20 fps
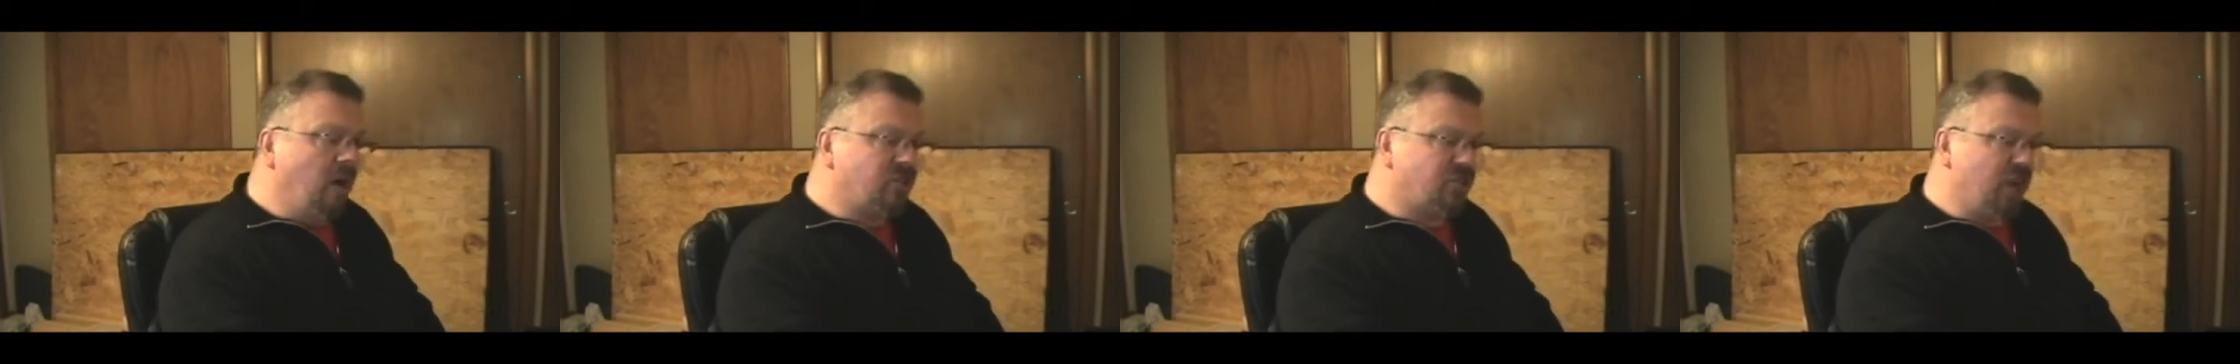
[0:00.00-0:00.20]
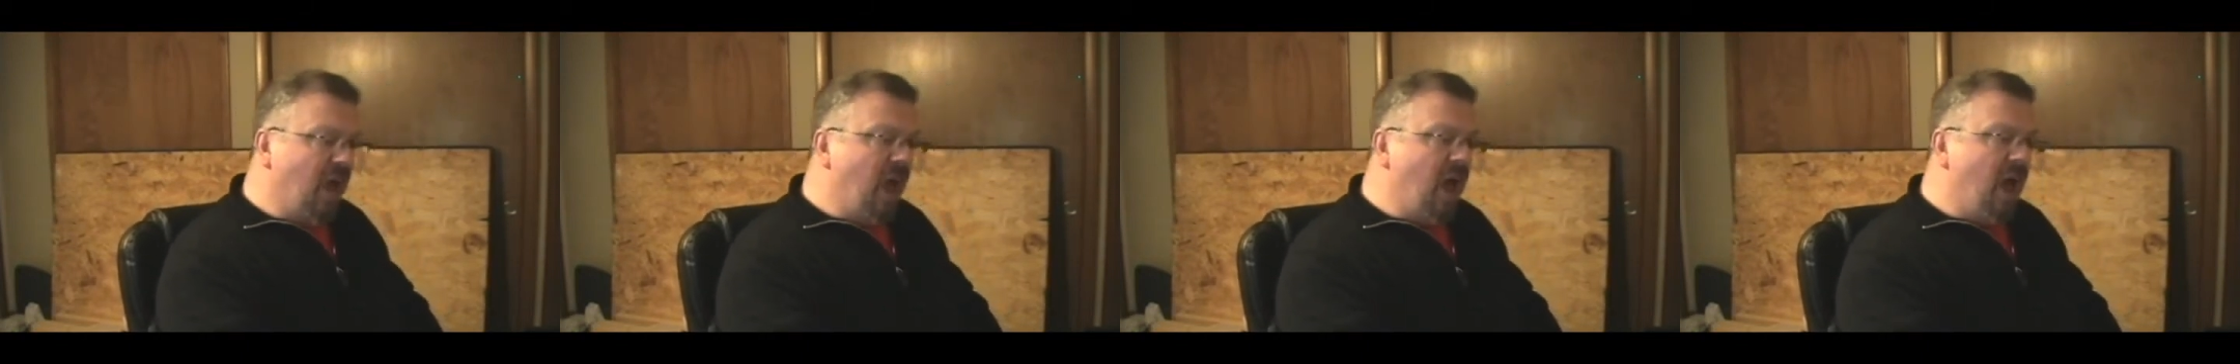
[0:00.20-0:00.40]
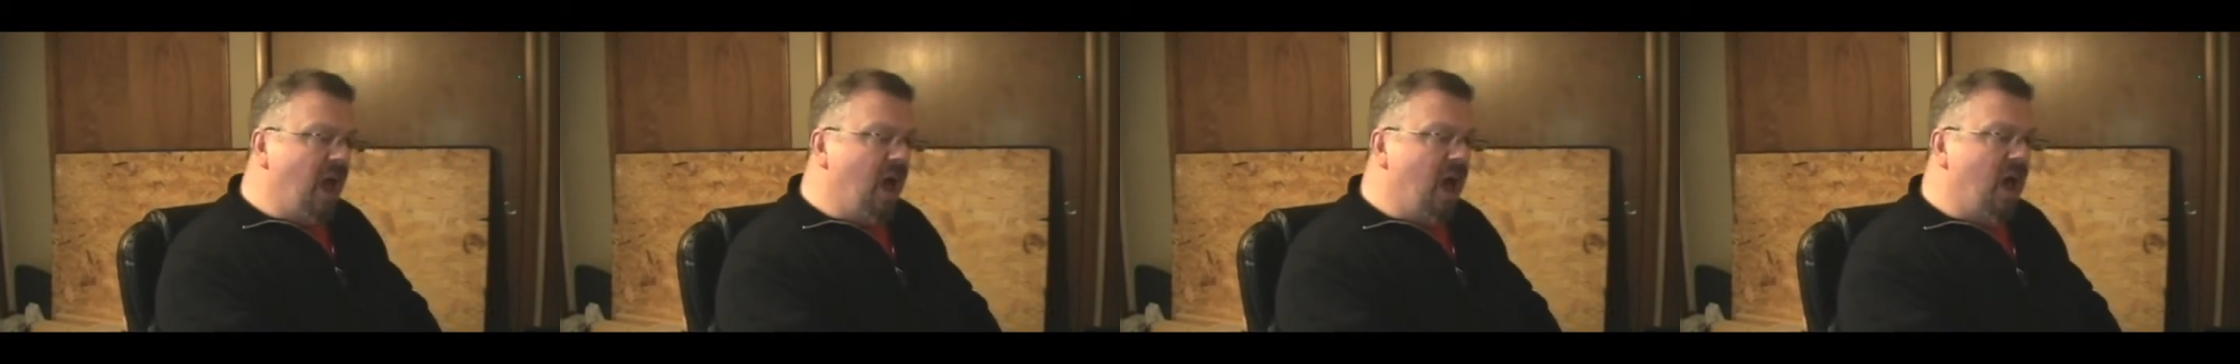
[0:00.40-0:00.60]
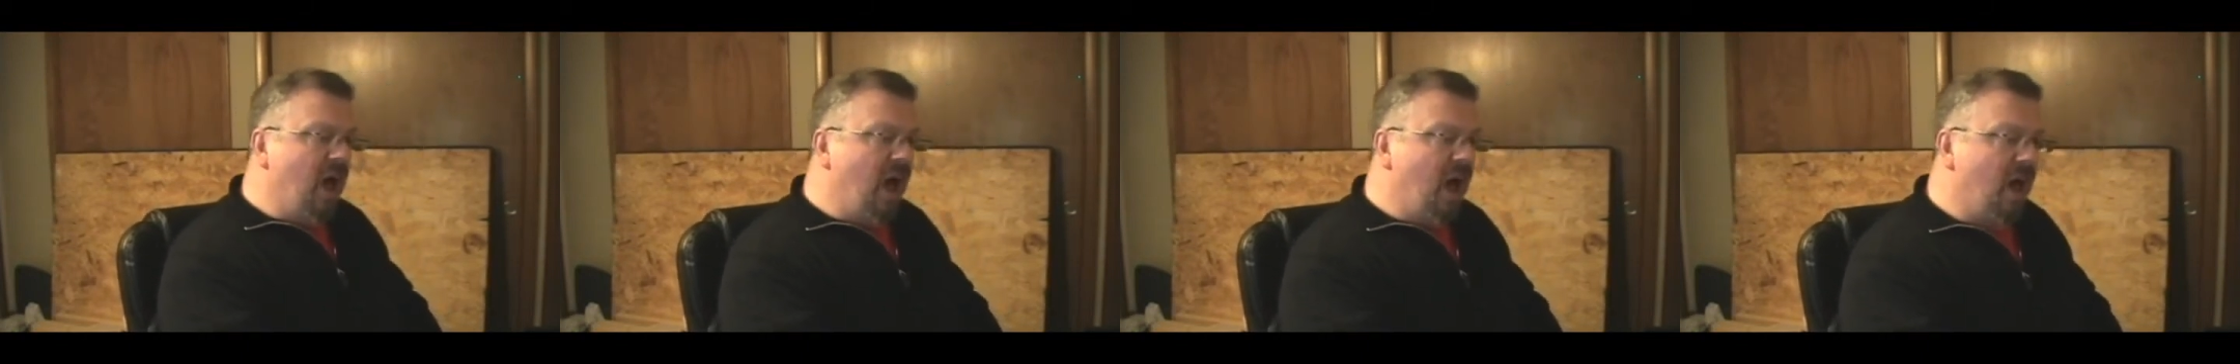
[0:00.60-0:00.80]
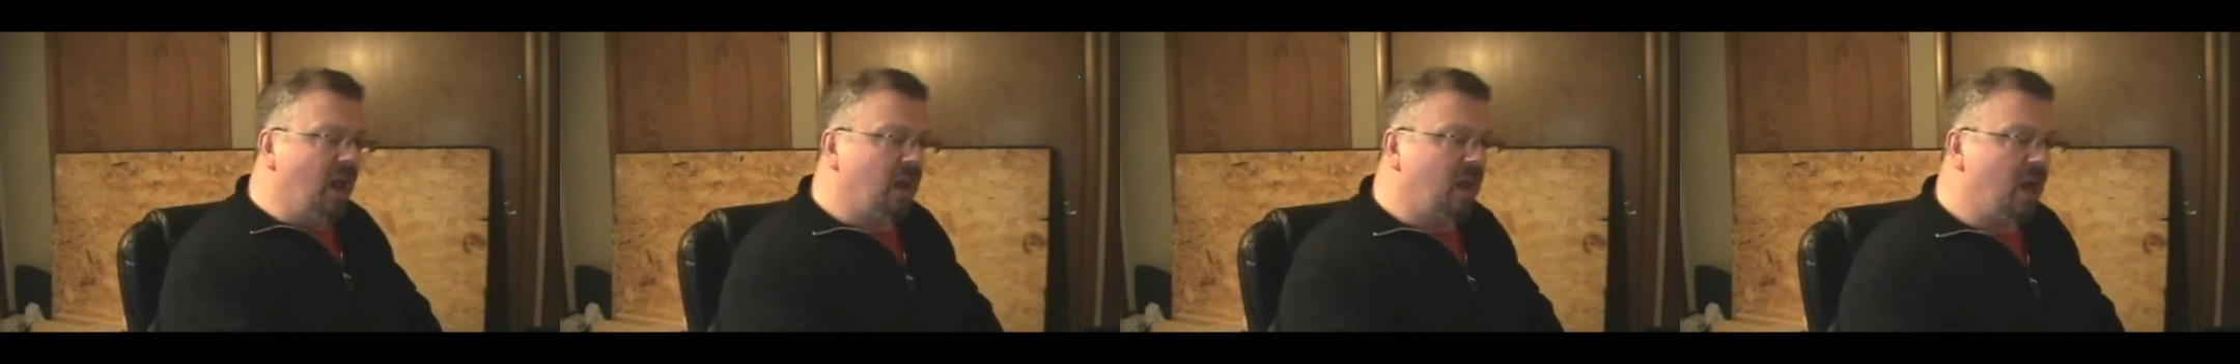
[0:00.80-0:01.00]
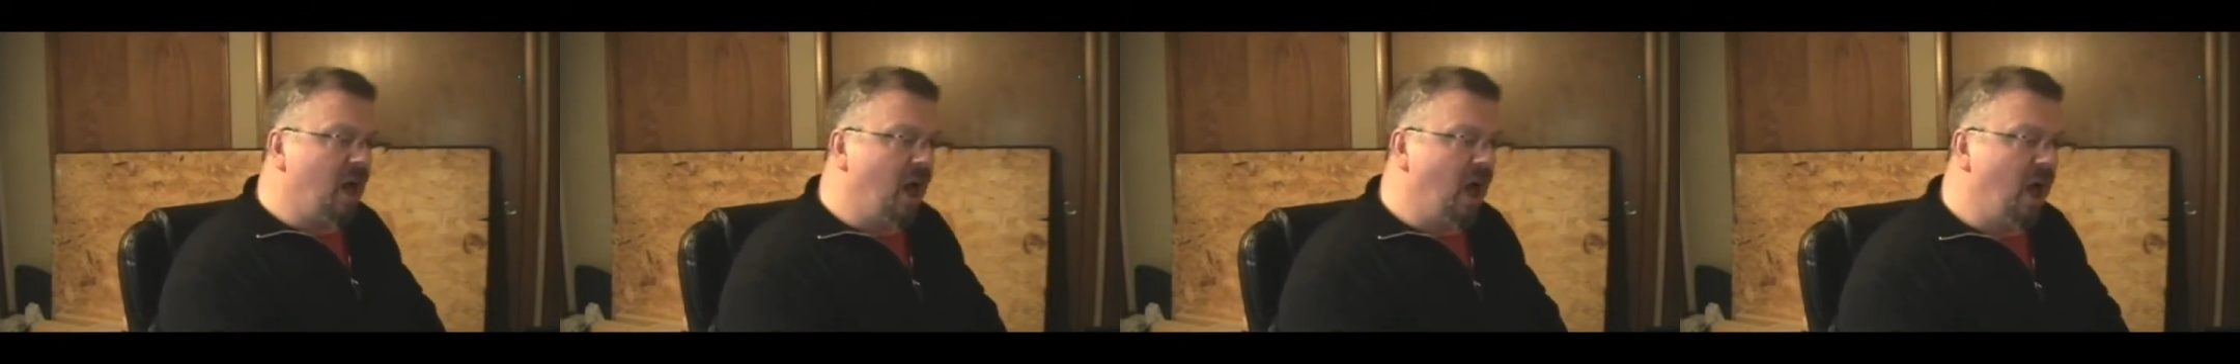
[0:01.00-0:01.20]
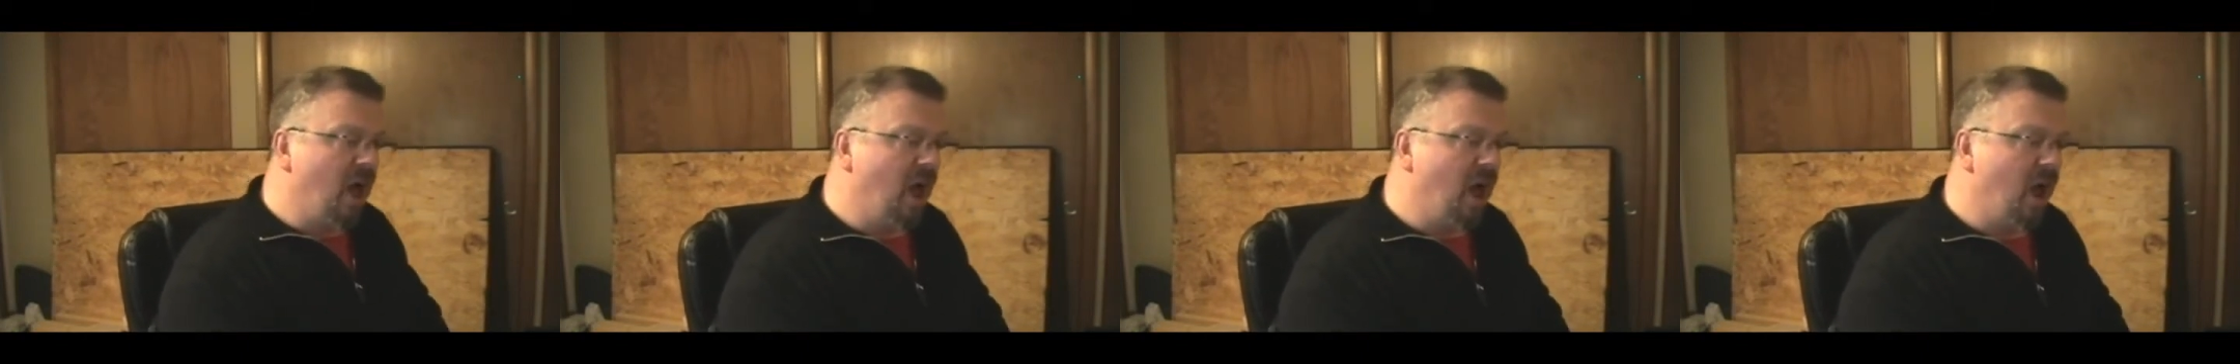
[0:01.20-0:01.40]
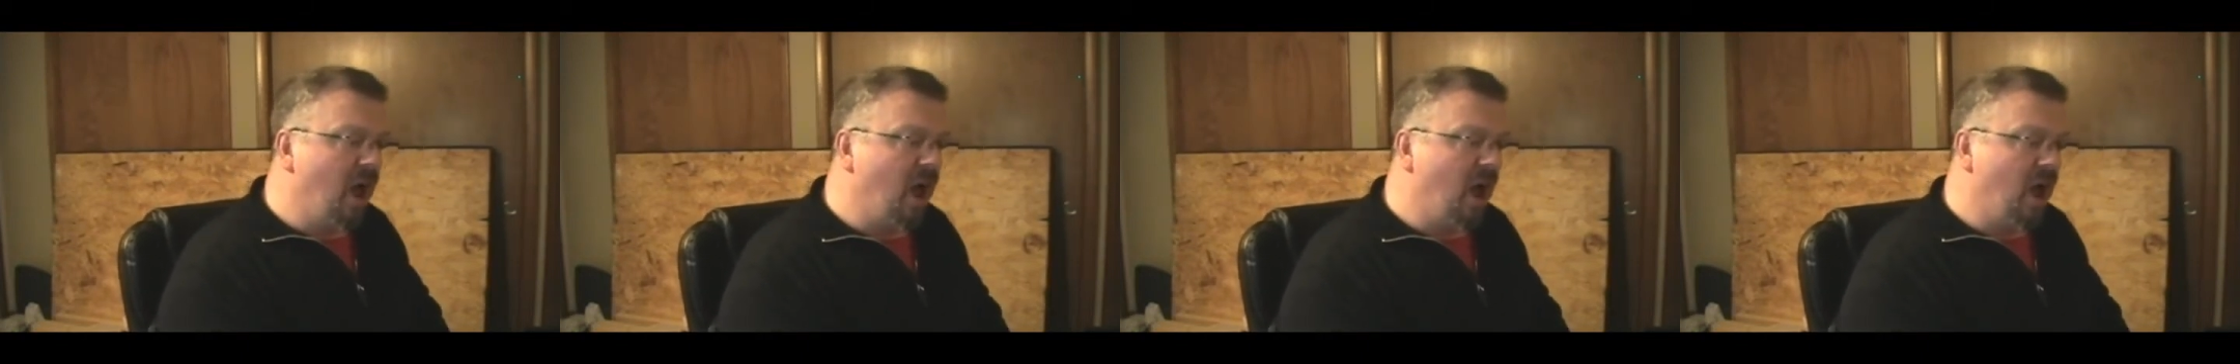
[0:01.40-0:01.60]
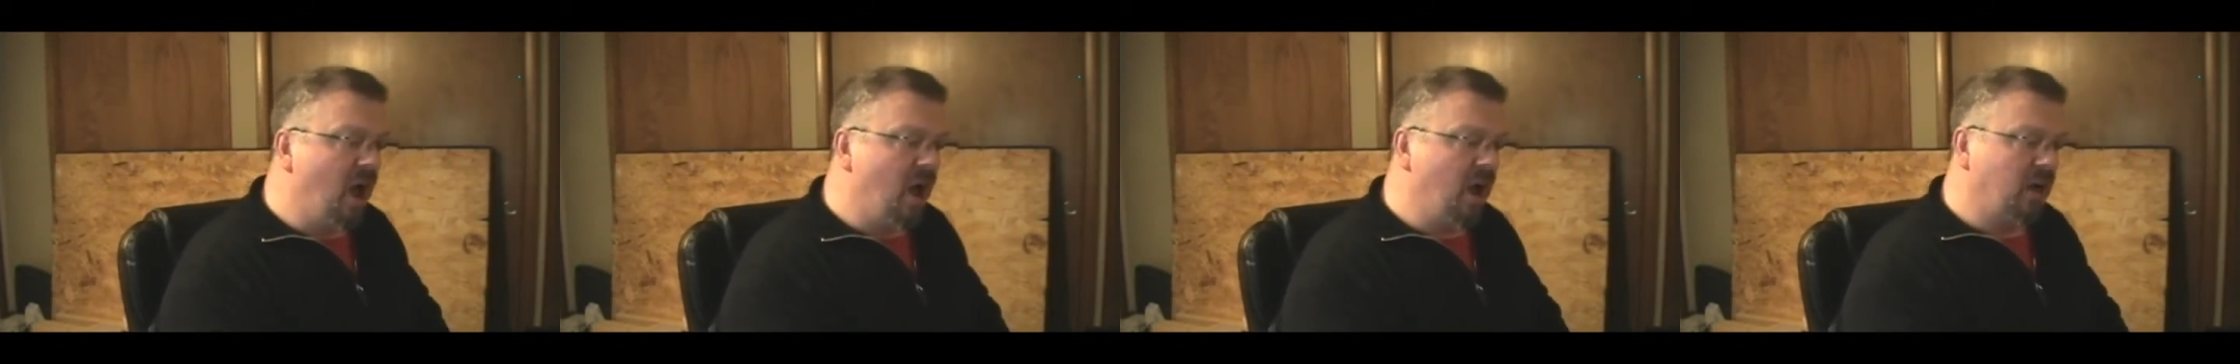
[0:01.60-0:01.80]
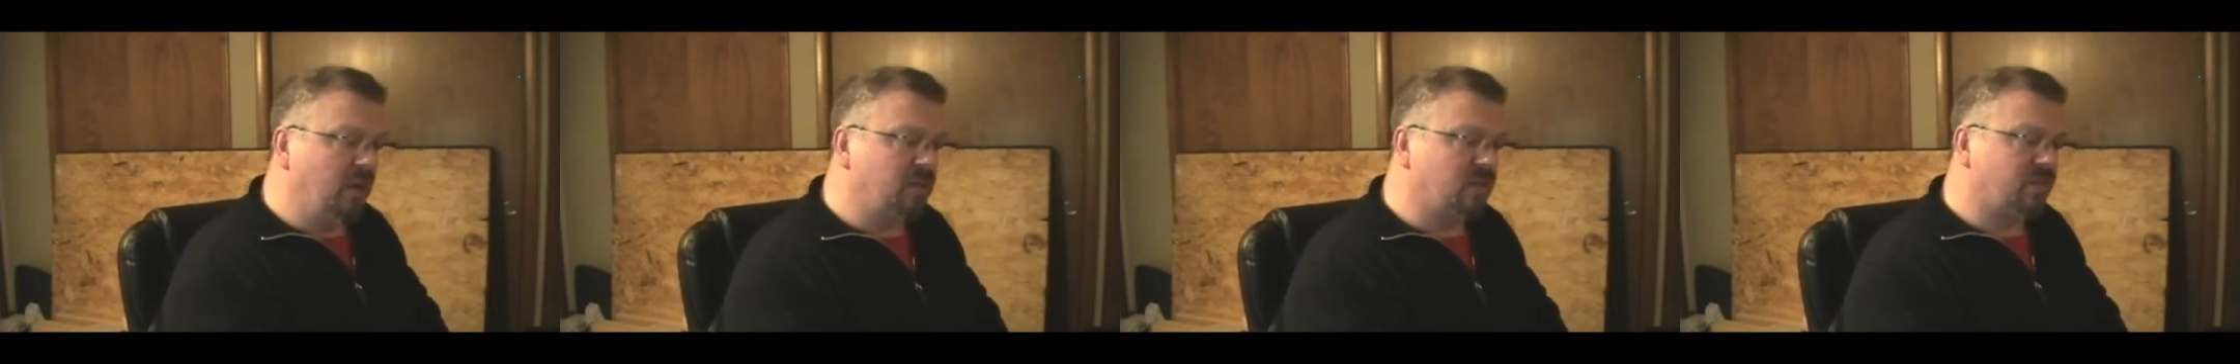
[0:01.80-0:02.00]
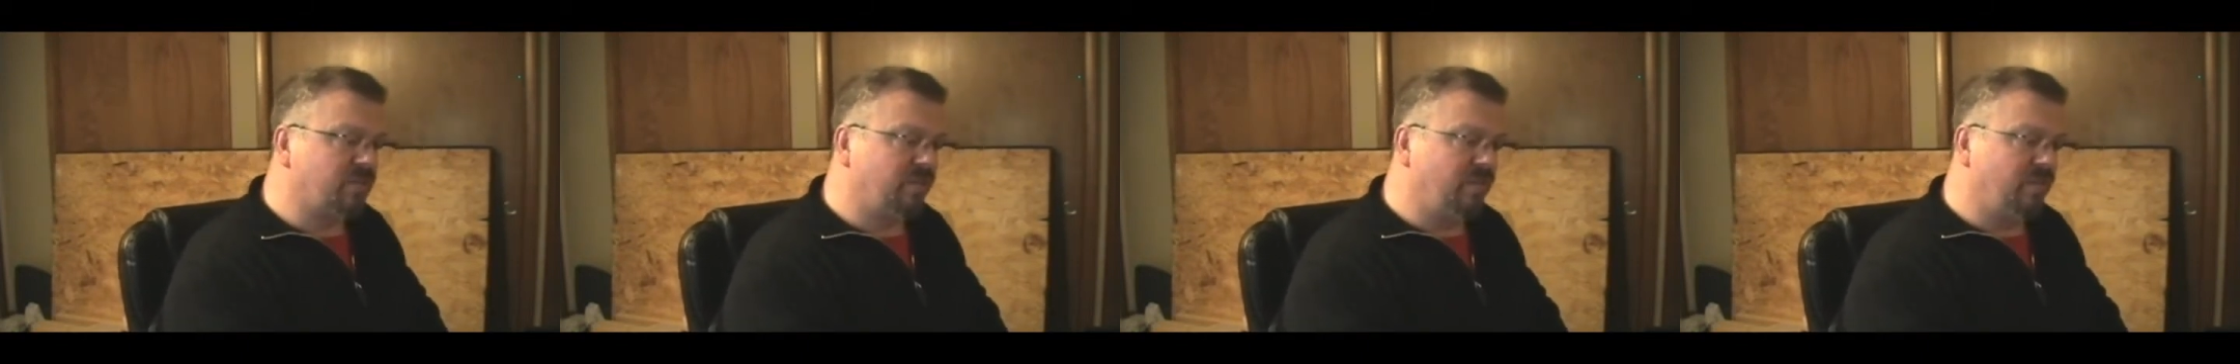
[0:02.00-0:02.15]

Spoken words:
Shall last